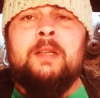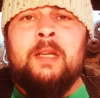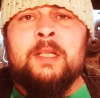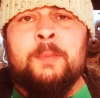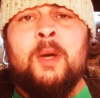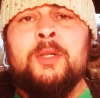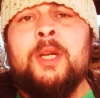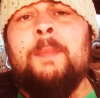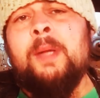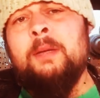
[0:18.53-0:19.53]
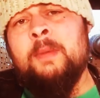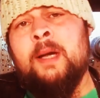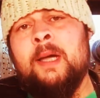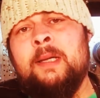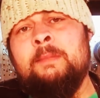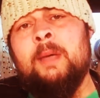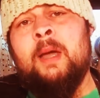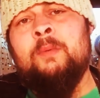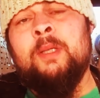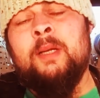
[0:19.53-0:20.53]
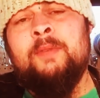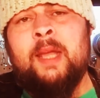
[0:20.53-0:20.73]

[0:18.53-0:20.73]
a small shop like mine, I would love